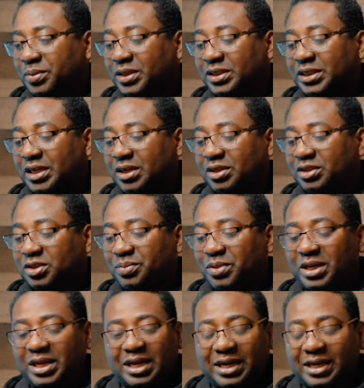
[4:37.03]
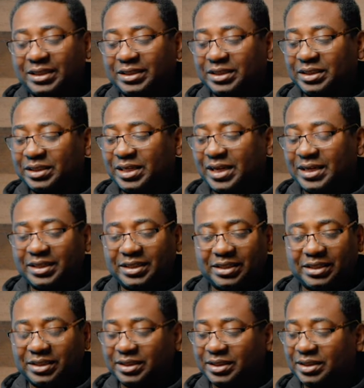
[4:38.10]
It's a lot smaller than
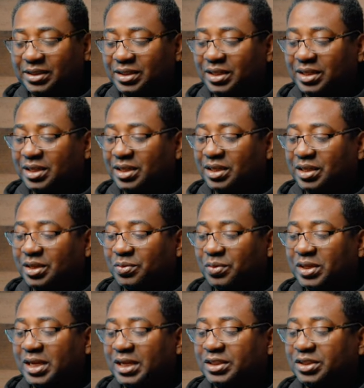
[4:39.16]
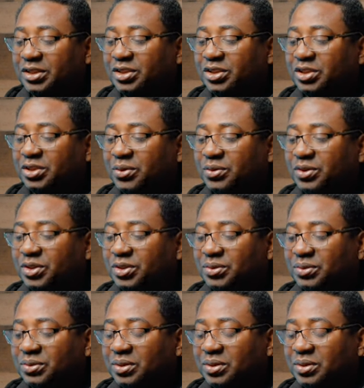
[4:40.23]
the one I just showed you.